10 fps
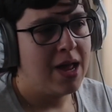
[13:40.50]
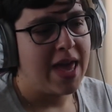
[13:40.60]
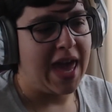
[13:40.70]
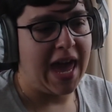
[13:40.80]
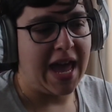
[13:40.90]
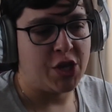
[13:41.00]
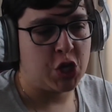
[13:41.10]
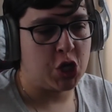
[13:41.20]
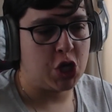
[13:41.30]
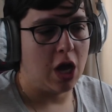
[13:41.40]

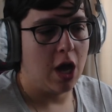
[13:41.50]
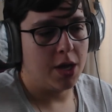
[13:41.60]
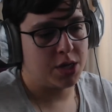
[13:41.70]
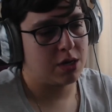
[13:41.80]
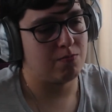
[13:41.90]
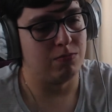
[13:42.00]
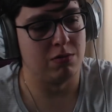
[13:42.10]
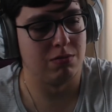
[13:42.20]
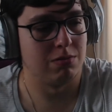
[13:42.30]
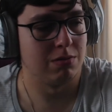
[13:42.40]
it's just,
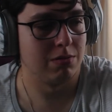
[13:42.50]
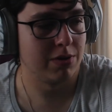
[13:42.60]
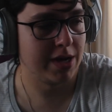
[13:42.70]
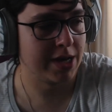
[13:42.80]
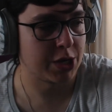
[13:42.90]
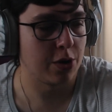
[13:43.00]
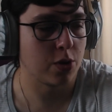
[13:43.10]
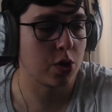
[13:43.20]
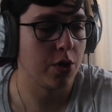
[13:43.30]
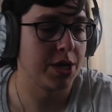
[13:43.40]
it's
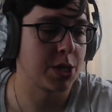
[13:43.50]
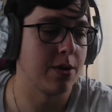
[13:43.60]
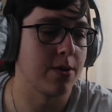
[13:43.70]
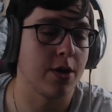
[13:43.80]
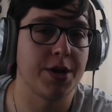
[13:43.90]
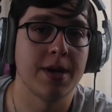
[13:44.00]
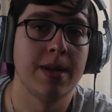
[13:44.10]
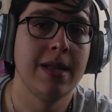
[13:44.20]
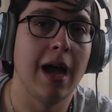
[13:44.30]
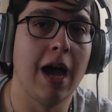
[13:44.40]
not good. It's not good.
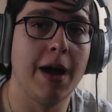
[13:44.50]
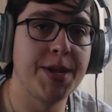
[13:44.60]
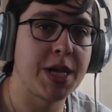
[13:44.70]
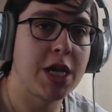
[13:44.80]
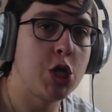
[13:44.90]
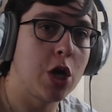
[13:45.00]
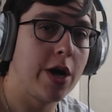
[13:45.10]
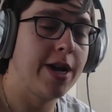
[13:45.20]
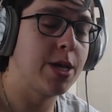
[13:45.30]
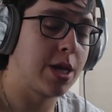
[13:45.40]
The
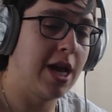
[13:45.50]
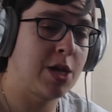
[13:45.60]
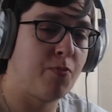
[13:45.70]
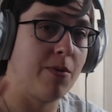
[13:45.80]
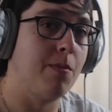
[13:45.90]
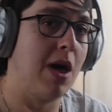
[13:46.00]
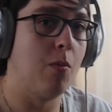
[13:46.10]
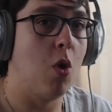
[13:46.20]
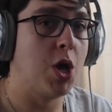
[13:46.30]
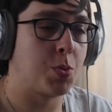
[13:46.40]
CGI in it. So that's probably the
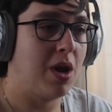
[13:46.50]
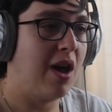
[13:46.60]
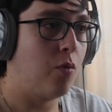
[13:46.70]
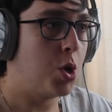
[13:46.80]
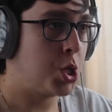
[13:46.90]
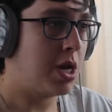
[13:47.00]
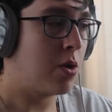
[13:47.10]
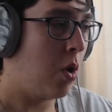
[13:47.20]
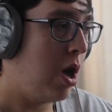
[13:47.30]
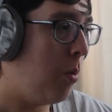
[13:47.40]
worst one I've watched in
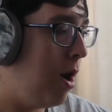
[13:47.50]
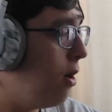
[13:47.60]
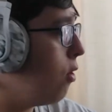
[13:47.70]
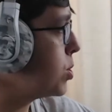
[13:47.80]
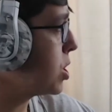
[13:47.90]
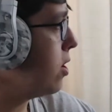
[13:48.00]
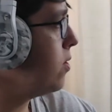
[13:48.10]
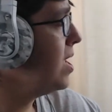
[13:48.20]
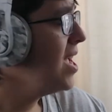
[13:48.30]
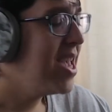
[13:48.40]
quite a while.
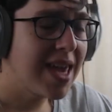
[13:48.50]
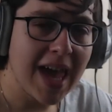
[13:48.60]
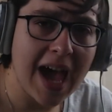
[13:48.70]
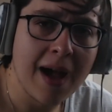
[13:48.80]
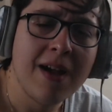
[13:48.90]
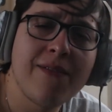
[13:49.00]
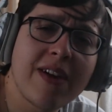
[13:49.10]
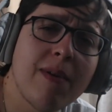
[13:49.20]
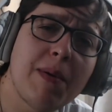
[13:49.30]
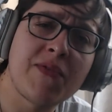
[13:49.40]
So yeah, thank
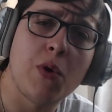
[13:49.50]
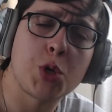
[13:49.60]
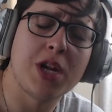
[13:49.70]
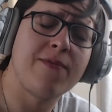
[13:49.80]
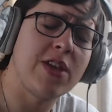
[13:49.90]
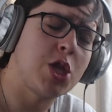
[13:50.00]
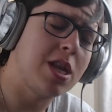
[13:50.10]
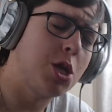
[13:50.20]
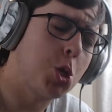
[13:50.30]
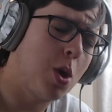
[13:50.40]
you very much for watching. If you
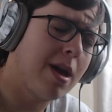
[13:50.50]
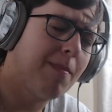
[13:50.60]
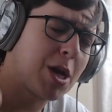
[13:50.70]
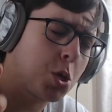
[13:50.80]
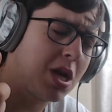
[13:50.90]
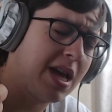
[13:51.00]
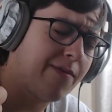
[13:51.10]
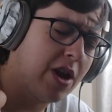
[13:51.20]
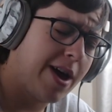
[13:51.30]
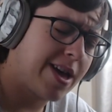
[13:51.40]
did enjoy it, make sure you
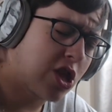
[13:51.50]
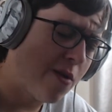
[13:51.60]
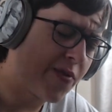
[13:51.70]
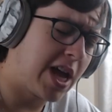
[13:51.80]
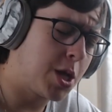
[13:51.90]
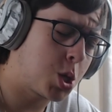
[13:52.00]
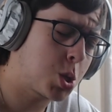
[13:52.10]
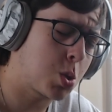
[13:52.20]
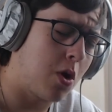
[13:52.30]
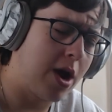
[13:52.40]
leave a like. Don't forget to
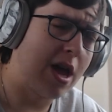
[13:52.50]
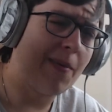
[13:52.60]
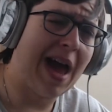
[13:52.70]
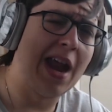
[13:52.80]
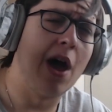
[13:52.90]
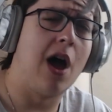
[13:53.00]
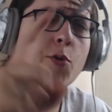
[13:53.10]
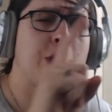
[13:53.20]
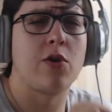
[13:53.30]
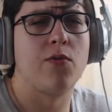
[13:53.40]
subscribe, and I'll
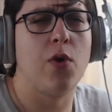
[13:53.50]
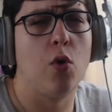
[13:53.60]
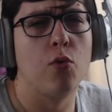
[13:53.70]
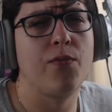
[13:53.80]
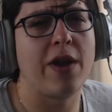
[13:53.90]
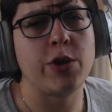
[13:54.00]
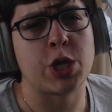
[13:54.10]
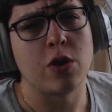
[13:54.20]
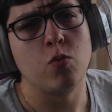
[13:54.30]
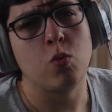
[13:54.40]
see you all very
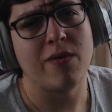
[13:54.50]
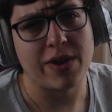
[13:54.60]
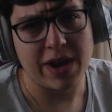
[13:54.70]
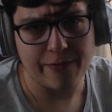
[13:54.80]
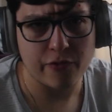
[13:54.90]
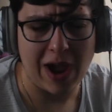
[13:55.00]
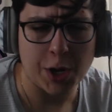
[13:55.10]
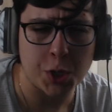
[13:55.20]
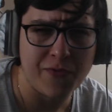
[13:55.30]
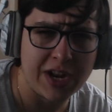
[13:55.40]
soon with another
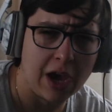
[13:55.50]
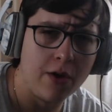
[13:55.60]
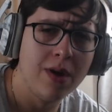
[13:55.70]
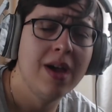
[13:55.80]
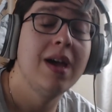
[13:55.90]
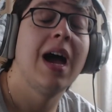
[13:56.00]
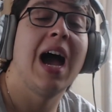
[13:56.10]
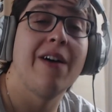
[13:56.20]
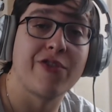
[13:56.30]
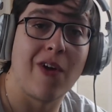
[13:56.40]
reaction video.
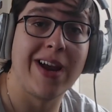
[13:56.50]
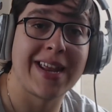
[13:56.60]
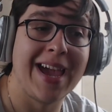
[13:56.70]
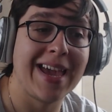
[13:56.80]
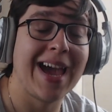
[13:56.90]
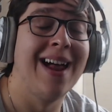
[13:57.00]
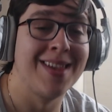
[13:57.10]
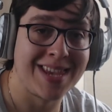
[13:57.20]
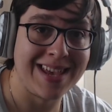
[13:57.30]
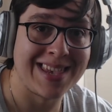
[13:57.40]
Have a great day, and
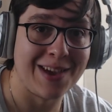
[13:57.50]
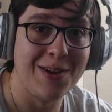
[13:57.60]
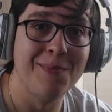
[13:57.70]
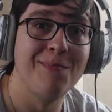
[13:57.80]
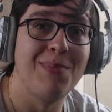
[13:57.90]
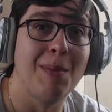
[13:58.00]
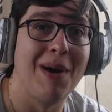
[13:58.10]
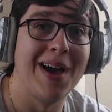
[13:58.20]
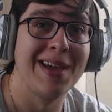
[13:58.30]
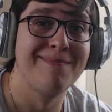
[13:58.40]
I'll see you soon. Bye-bye.